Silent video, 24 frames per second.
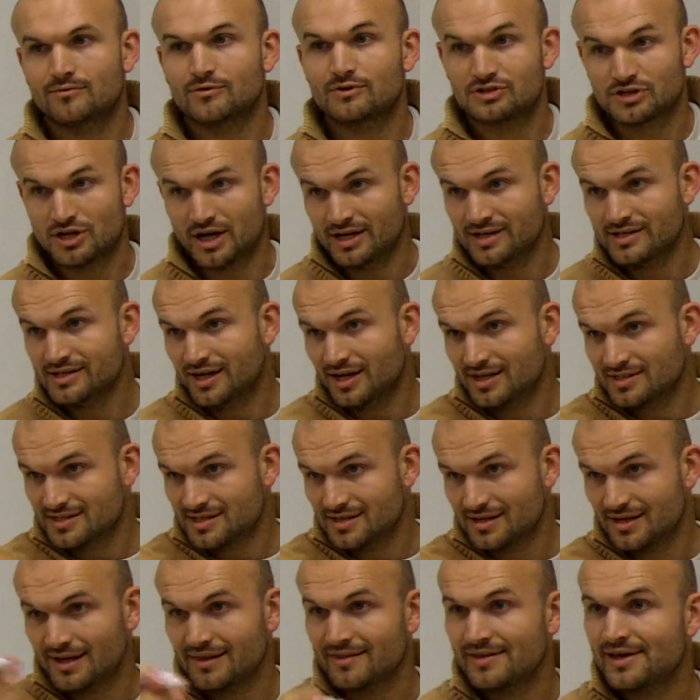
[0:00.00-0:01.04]
Which undoes
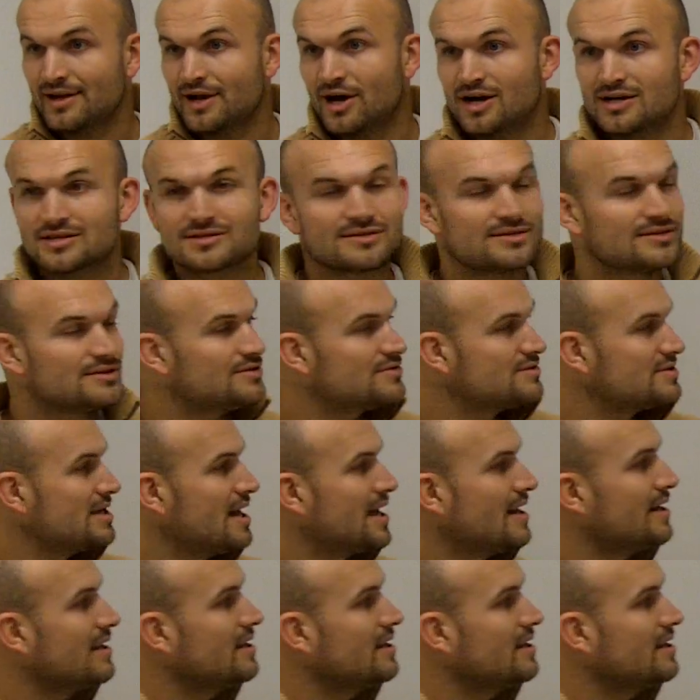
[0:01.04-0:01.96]
it, and then Austin, you said